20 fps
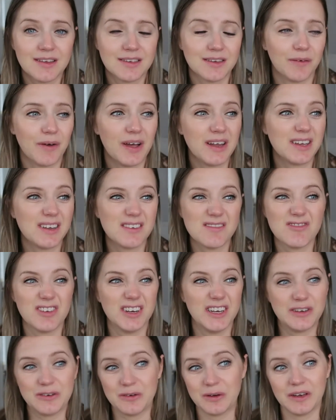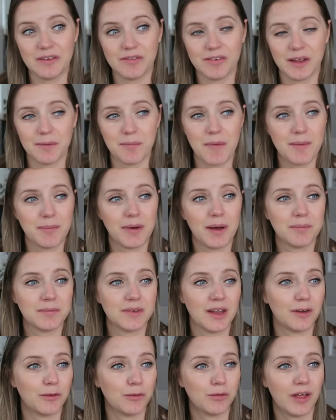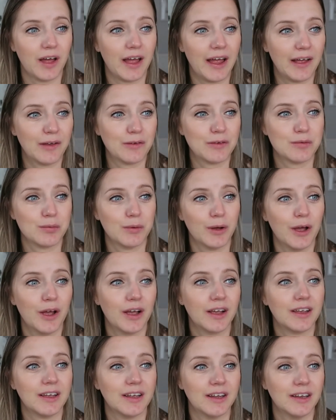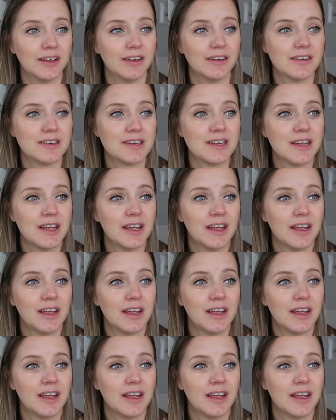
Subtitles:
So I didn't really do anything. My mum done all the housework, and